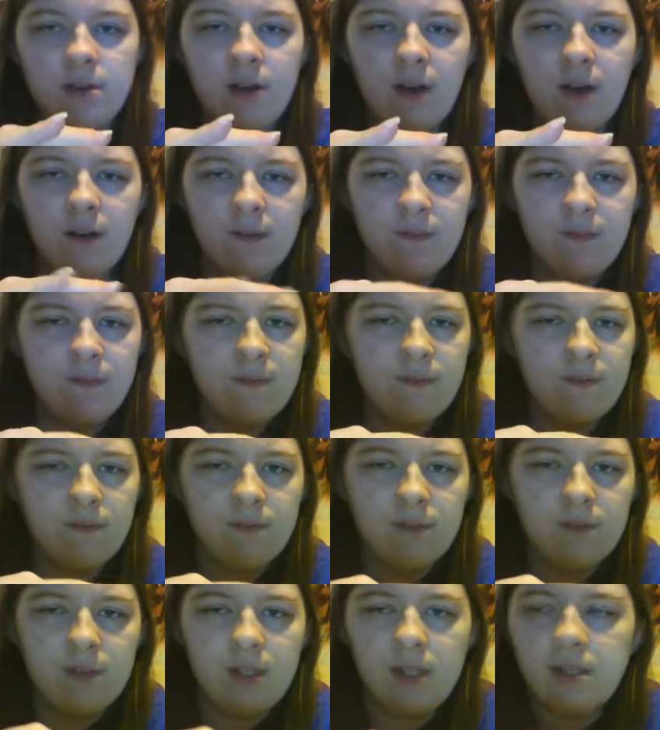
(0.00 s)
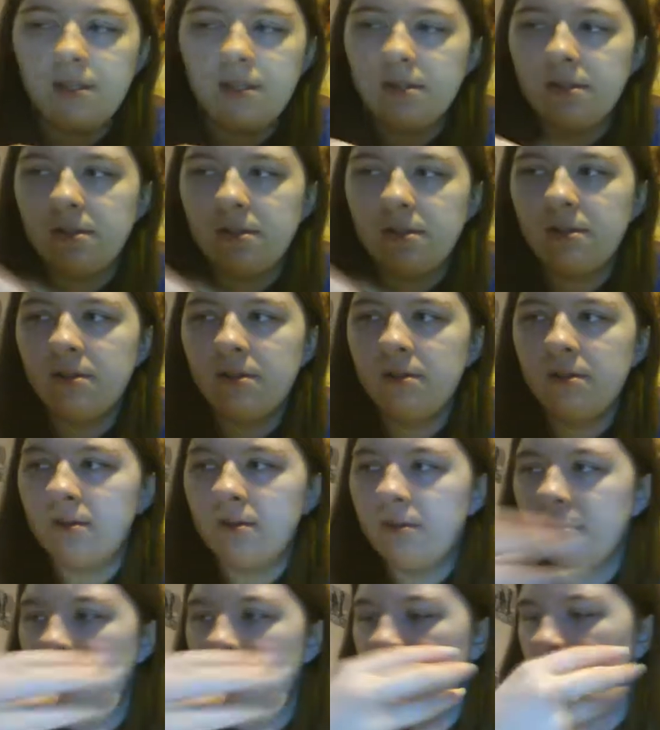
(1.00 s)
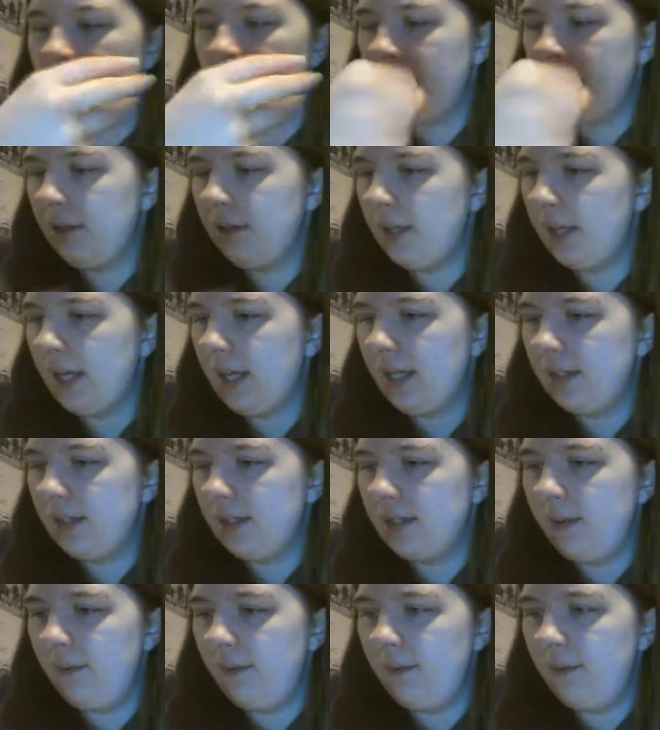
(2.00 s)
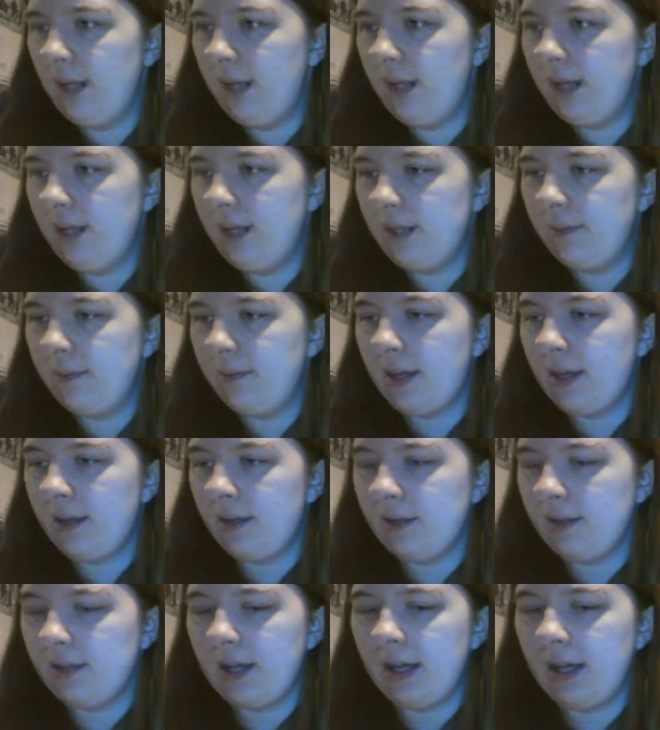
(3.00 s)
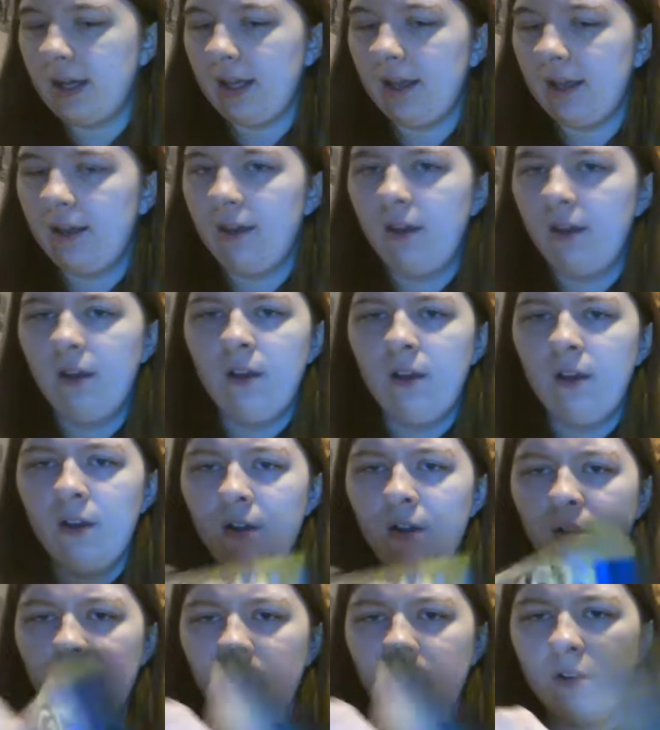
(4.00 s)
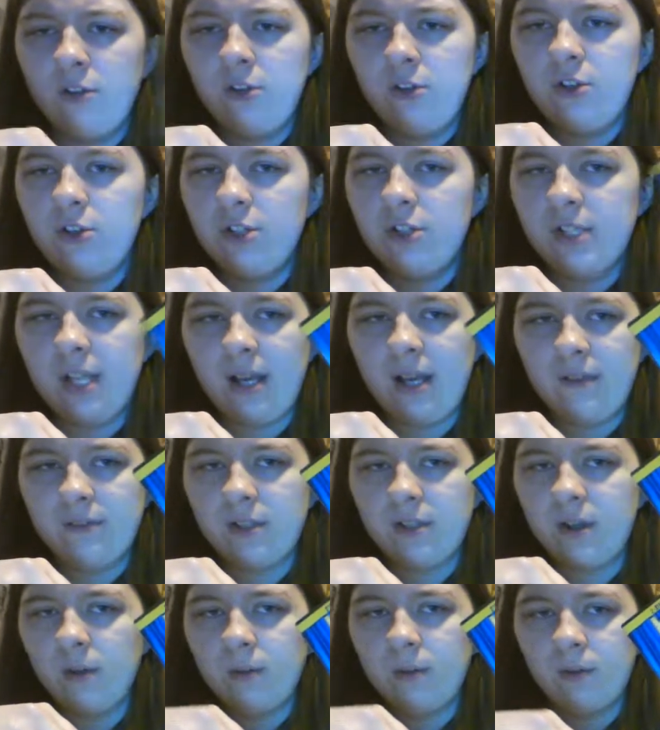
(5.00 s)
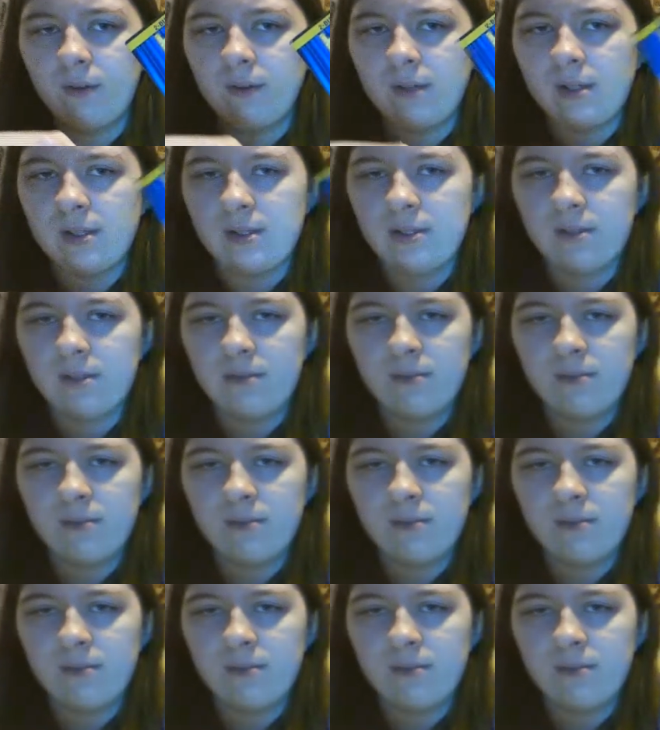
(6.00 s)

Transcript: of these, I guess, DVDs, because like you just have to go look this